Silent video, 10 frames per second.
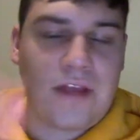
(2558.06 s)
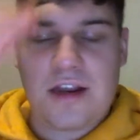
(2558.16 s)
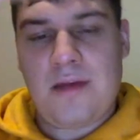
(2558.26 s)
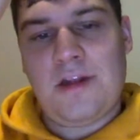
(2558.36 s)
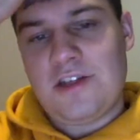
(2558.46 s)

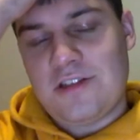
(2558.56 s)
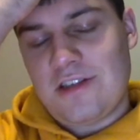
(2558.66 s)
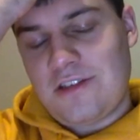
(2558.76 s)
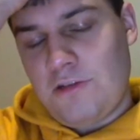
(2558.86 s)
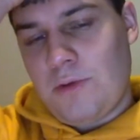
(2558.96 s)
nominations,
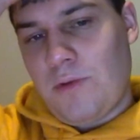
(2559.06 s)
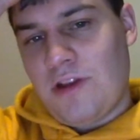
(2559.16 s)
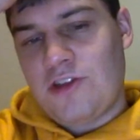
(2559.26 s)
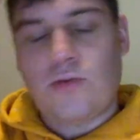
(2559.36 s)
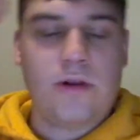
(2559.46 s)
excuse me, one of
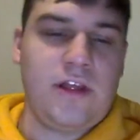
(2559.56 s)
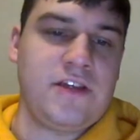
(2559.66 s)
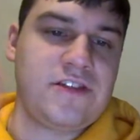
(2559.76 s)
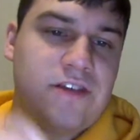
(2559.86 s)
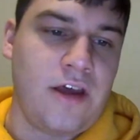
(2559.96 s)
the
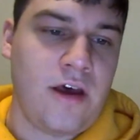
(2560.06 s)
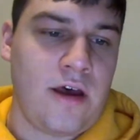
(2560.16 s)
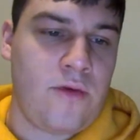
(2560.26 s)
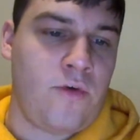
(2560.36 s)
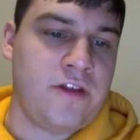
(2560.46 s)
shortlist
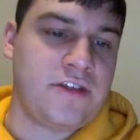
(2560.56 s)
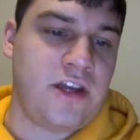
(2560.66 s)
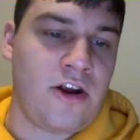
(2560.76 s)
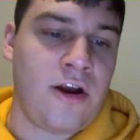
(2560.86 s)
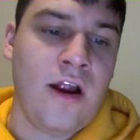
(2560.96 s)
ones
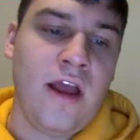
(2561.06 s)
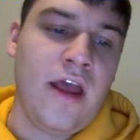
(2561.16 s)
here.